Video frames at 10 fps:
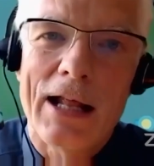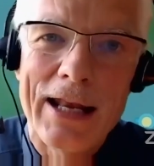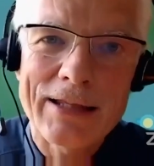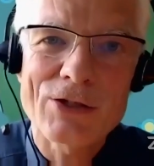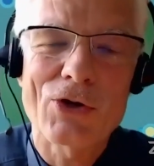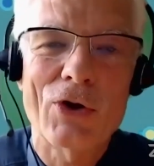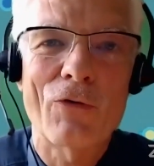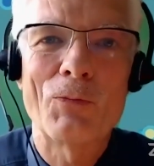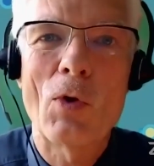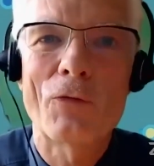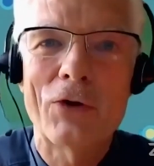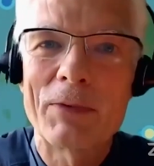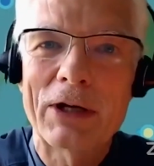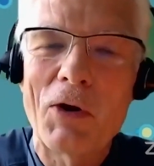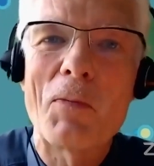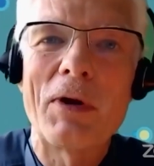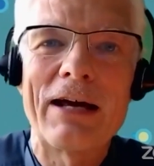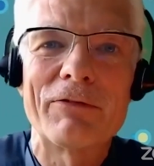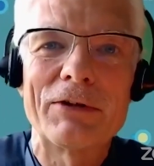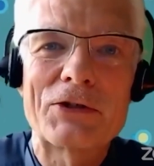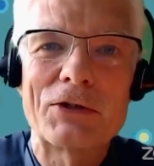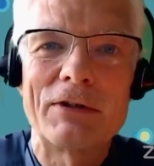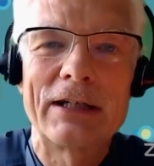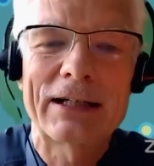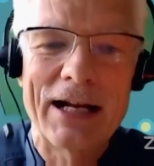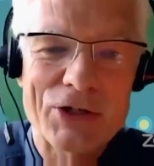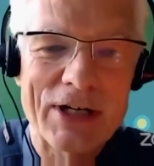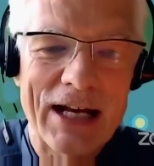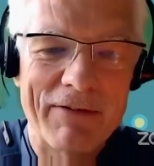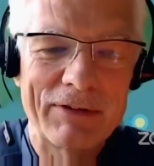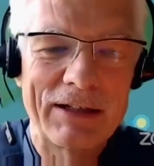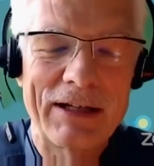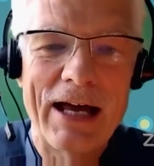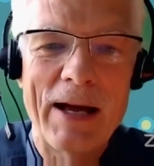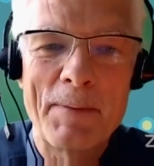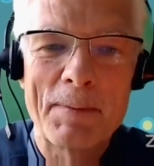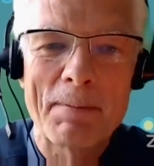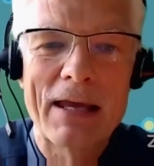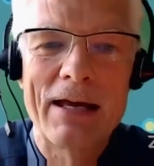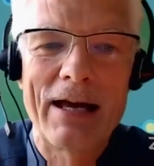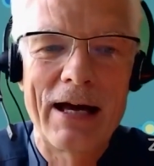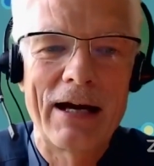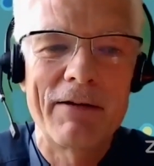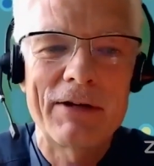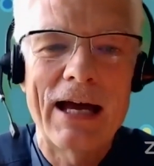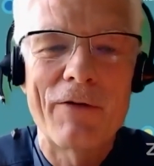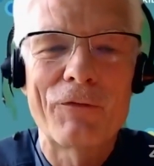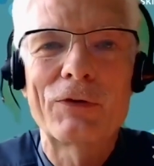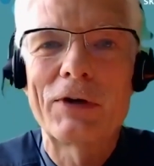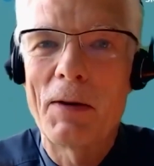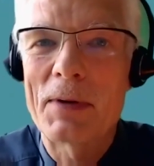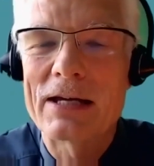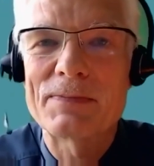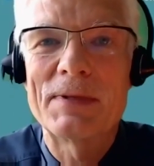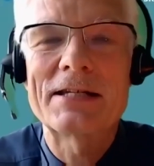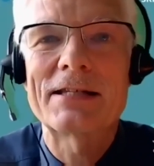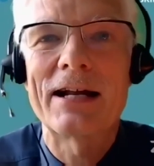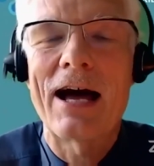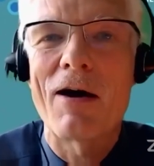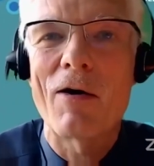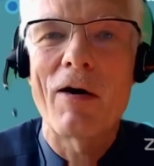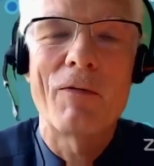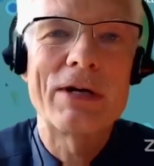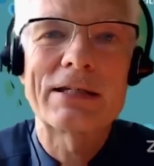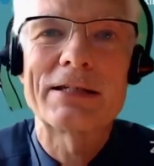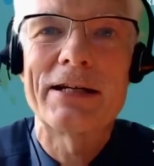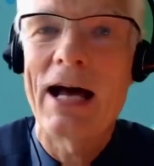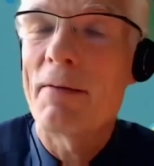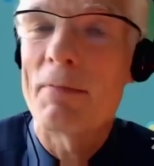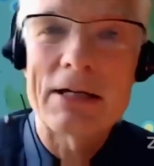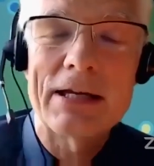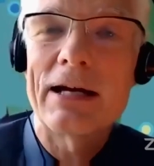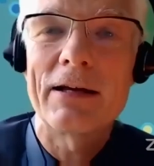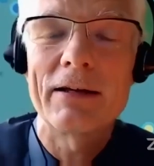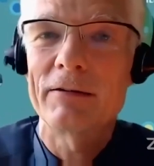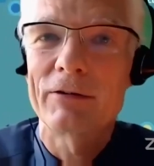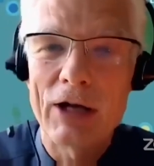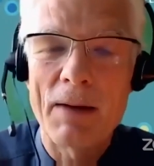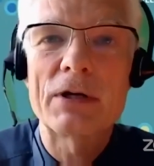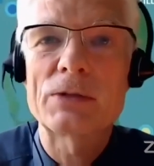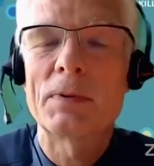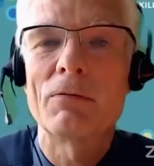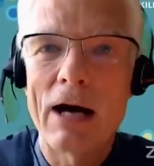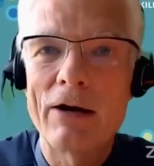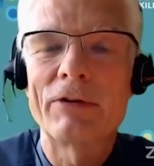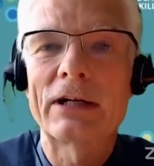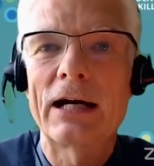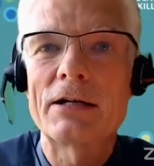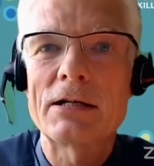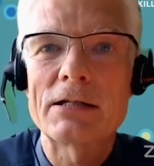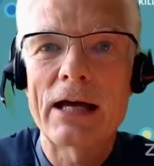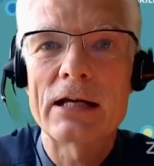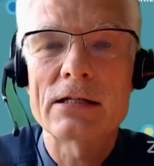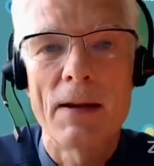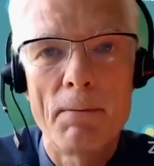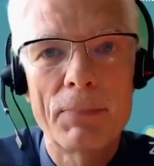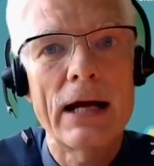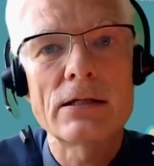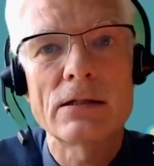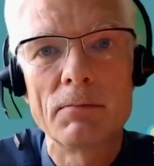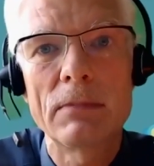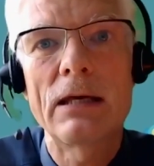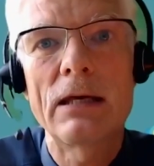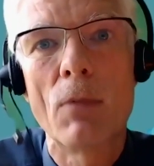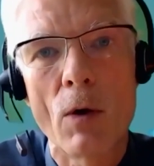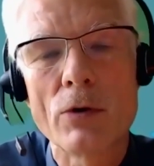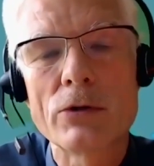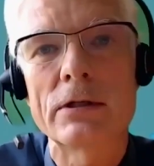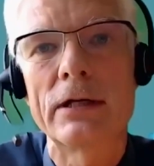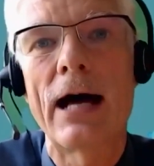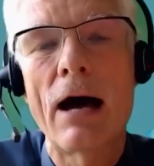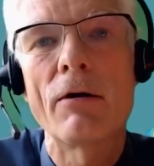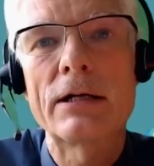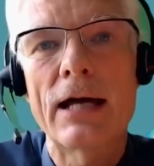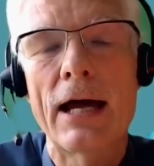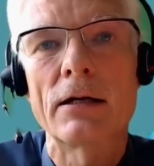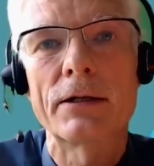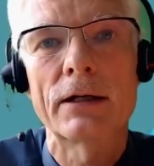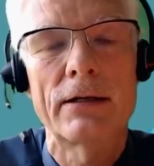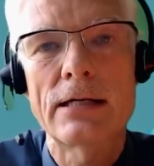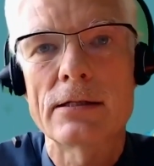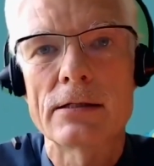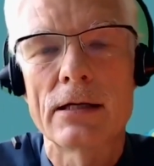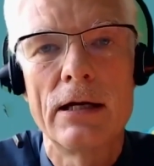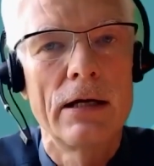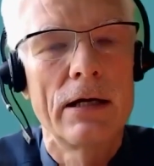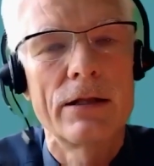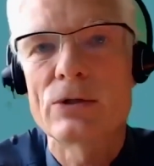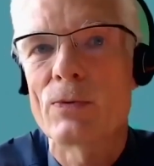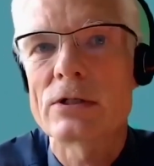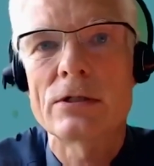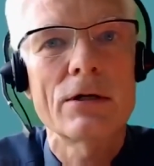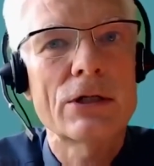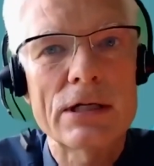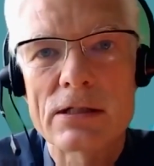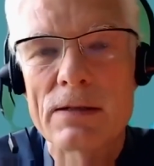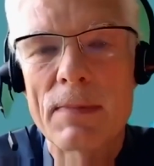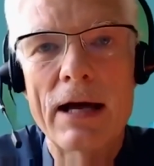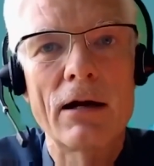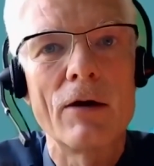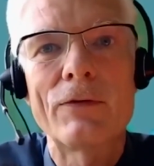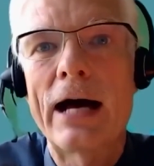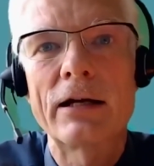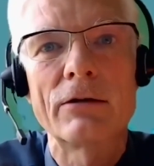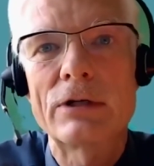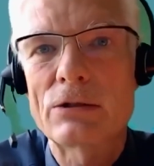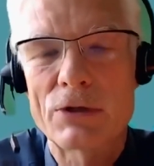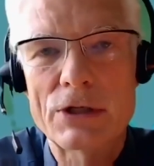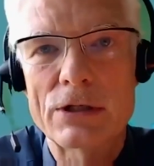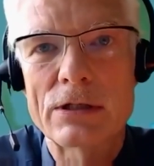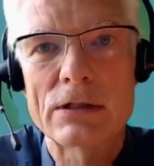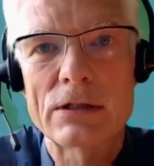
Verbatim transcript: Let's sort of move from the global level to a country level. Uh, uh, we have Colombia's minister now with us, and I must say, Colombia has been one of the countries that has impressed me most in how it handled the crisis. This was not just a matter of adding resources.